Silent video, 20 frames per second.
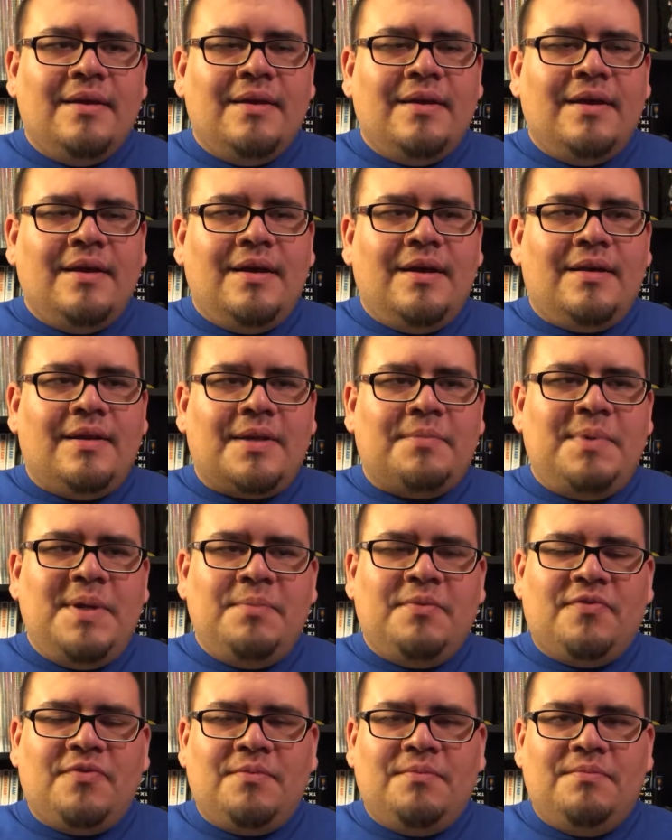like
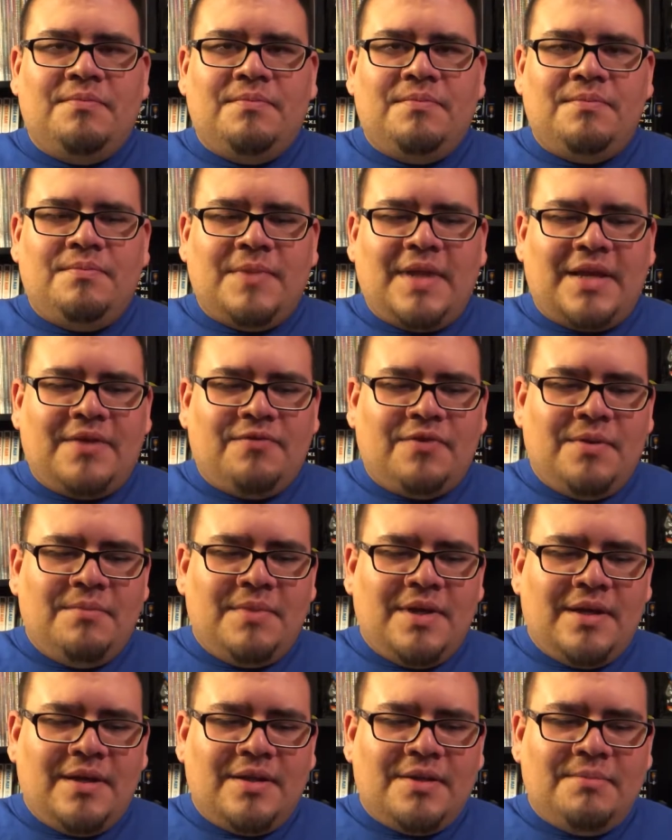people from the
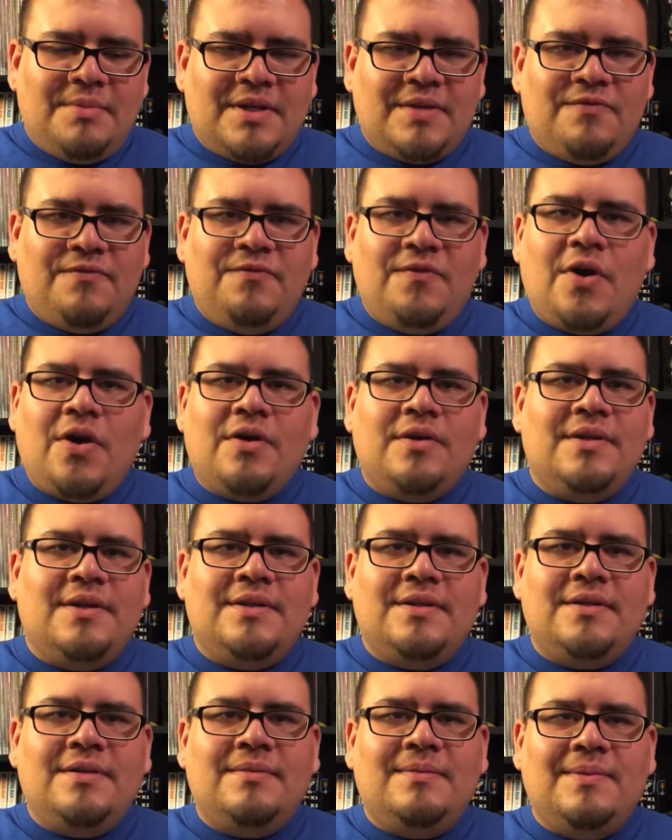
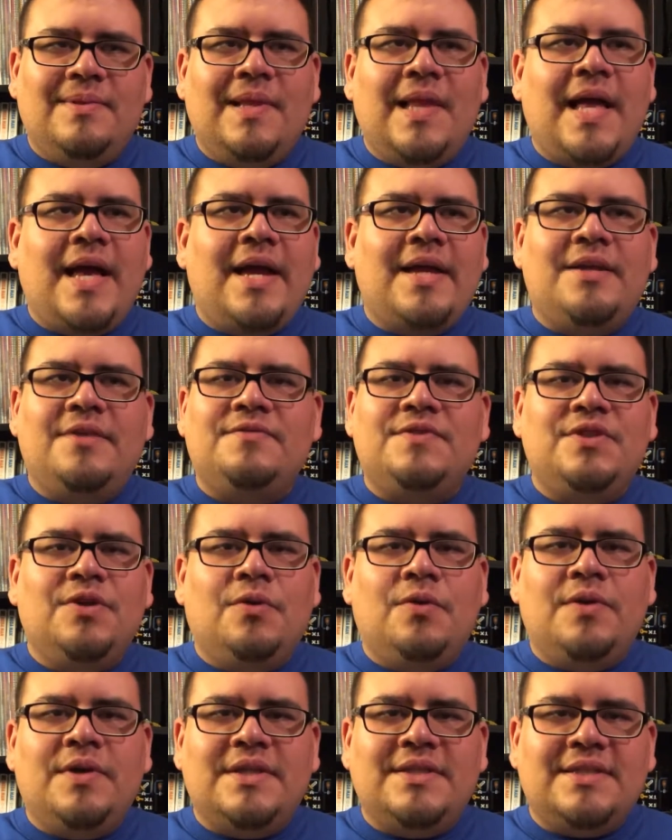McFarlane line of
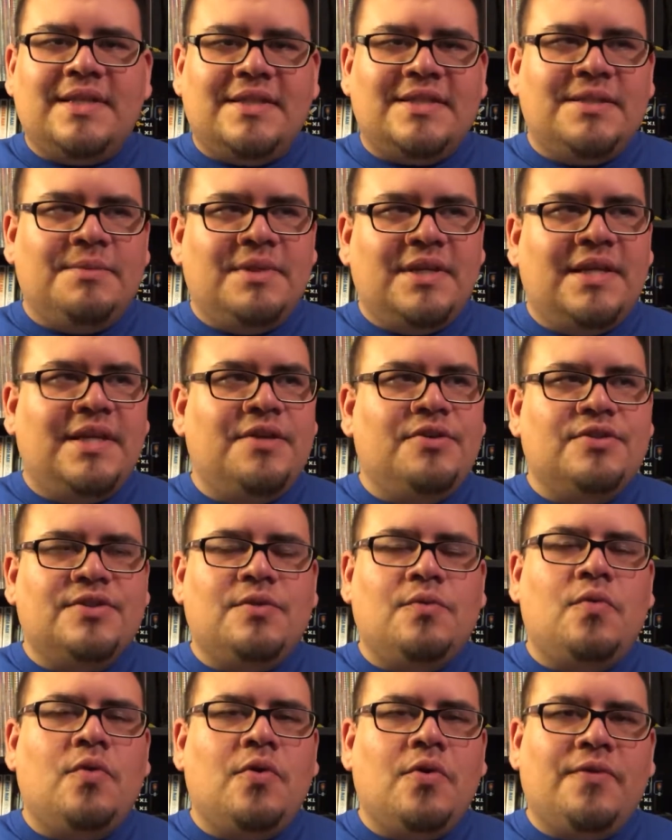toys, like some of the Gears
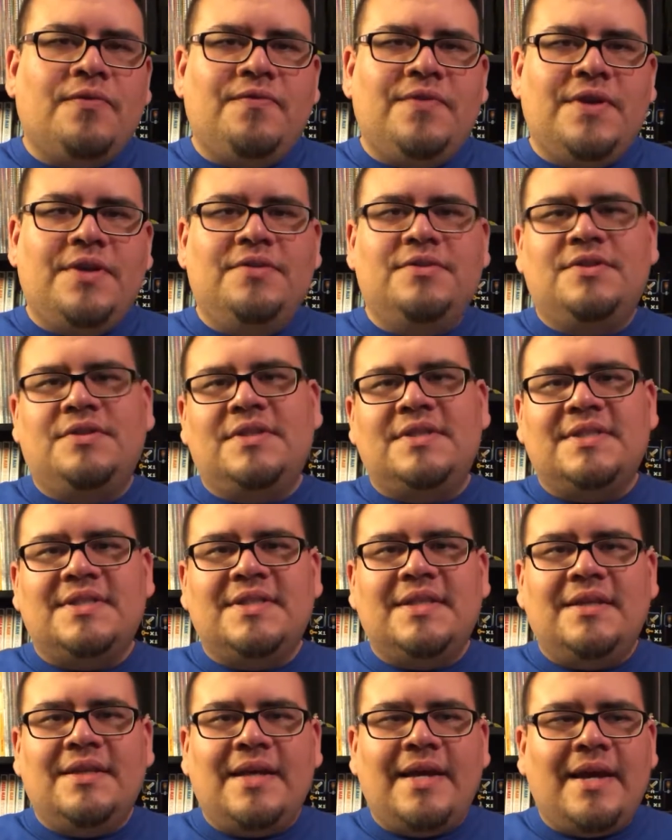of War figures you can
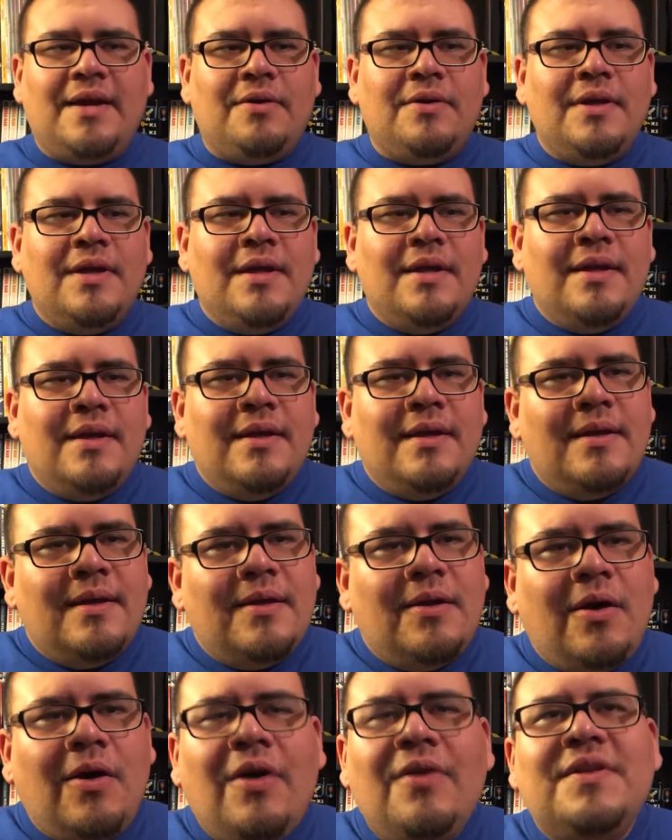see now.
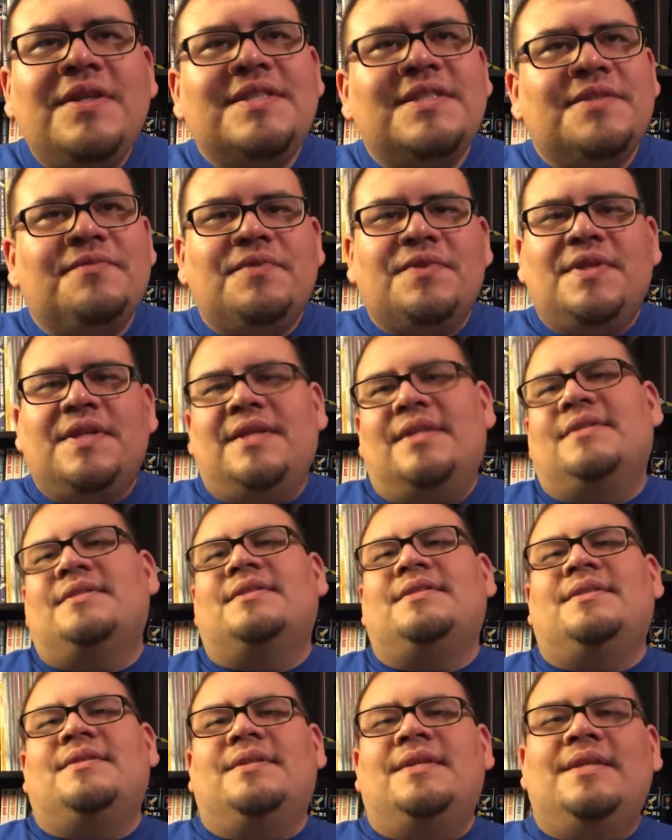All these different
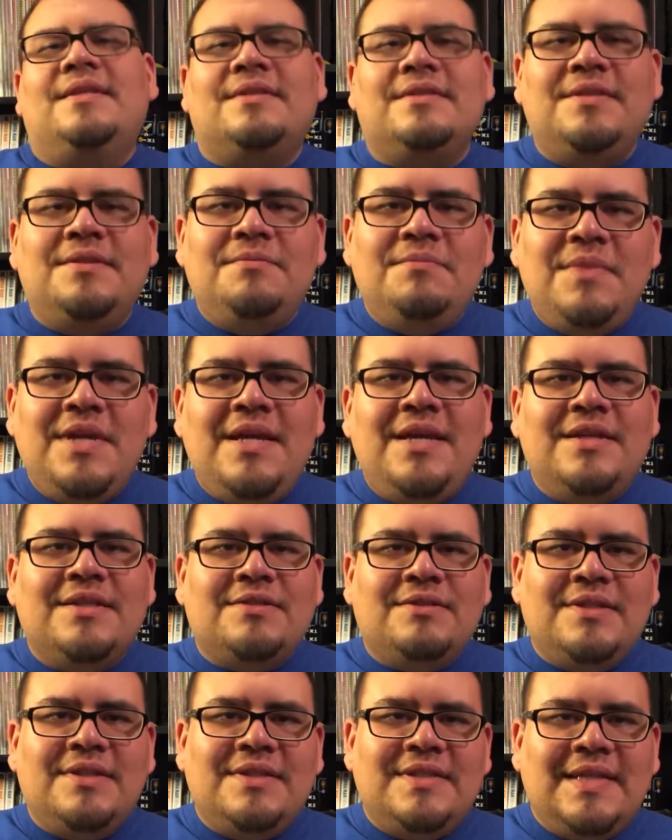things. To me,
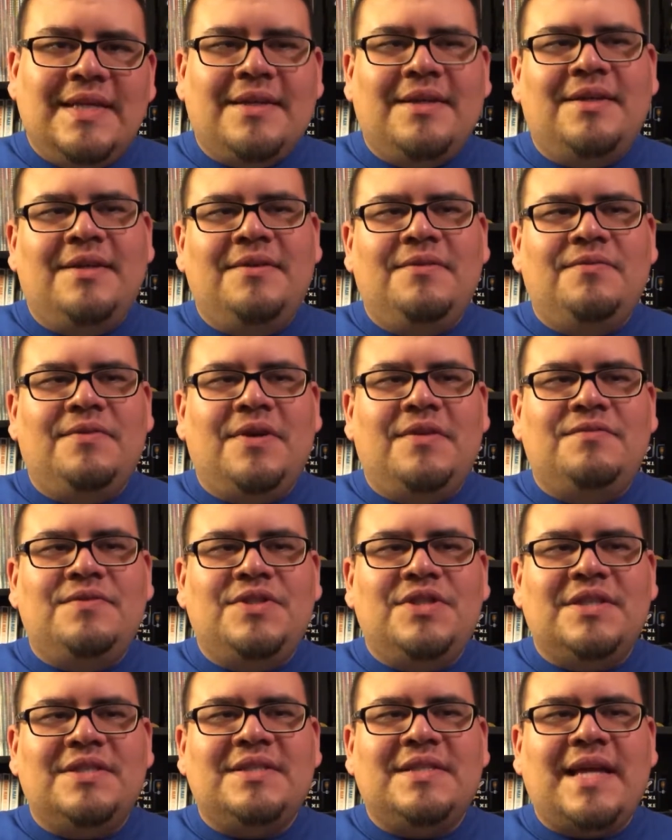it's indicative of
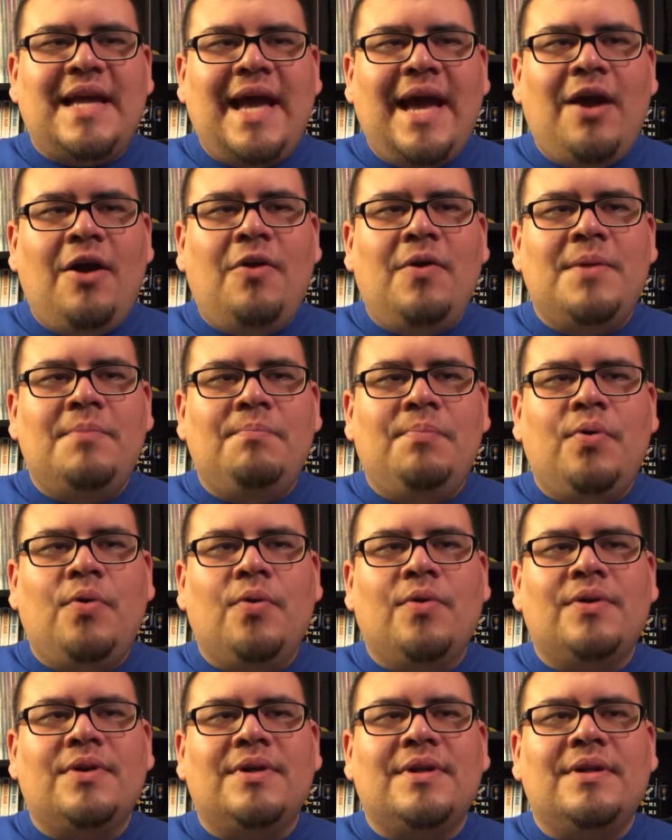just how
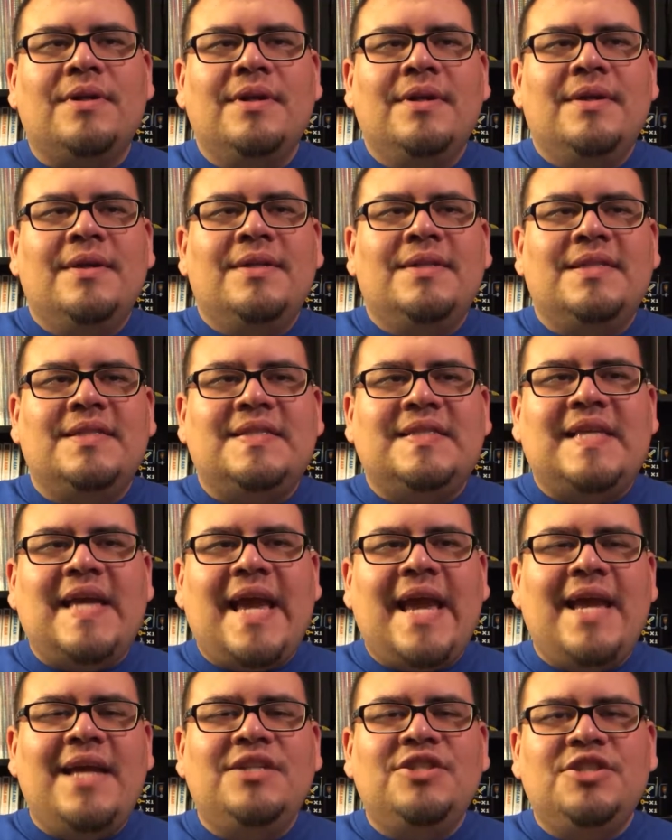important the
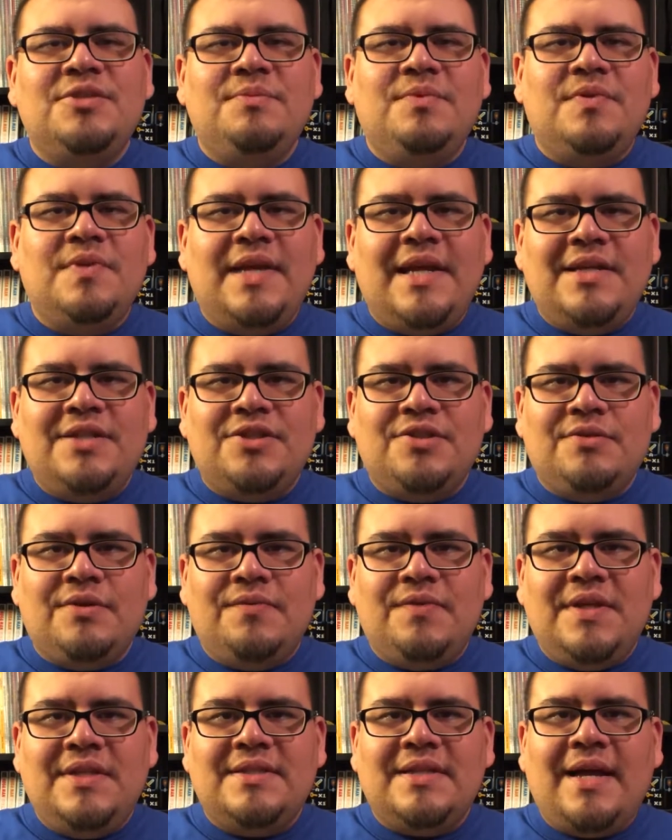tangible nature
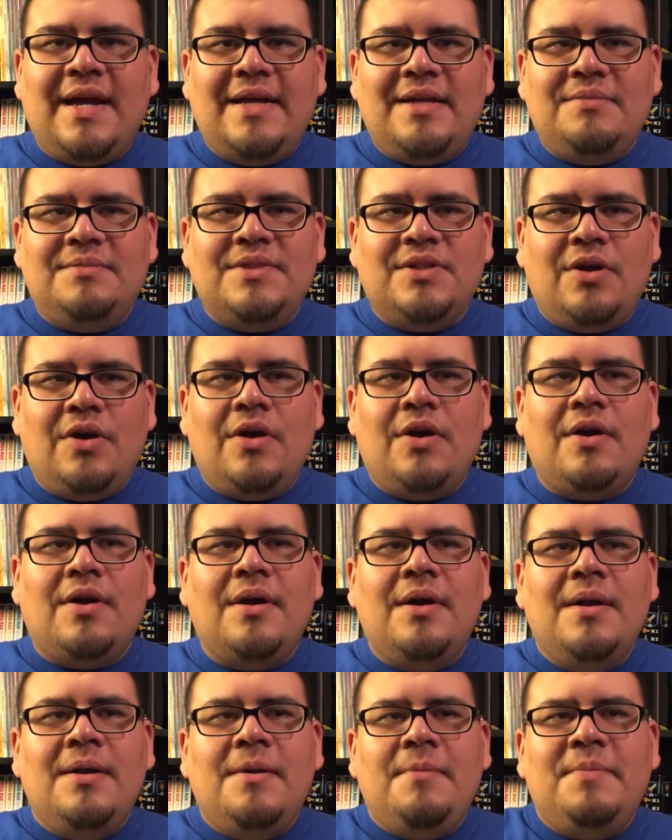of these items
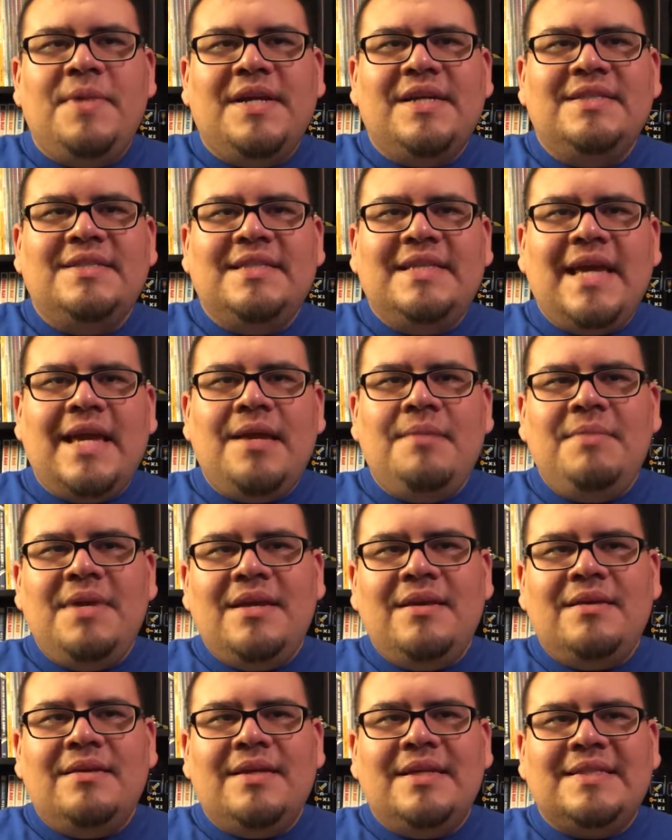are, because
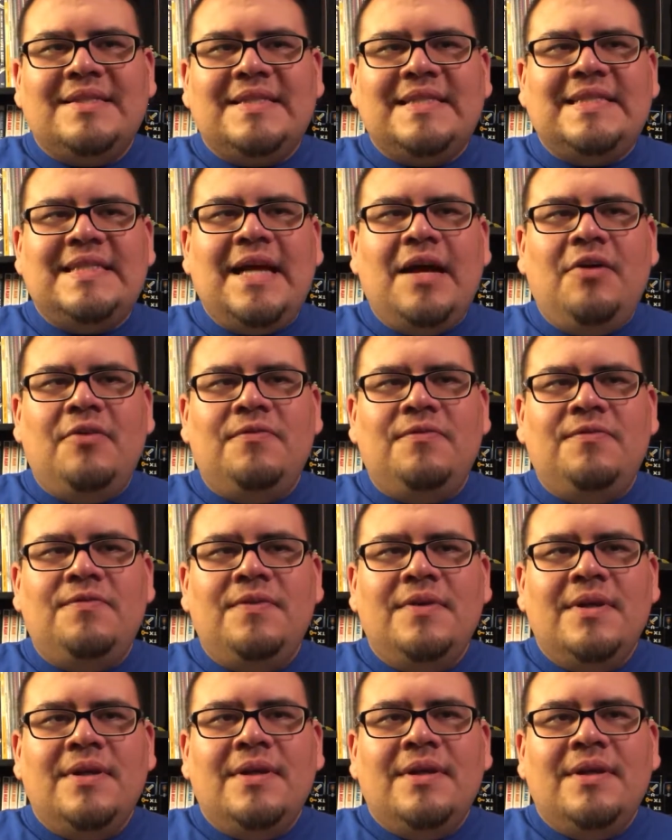gaming itself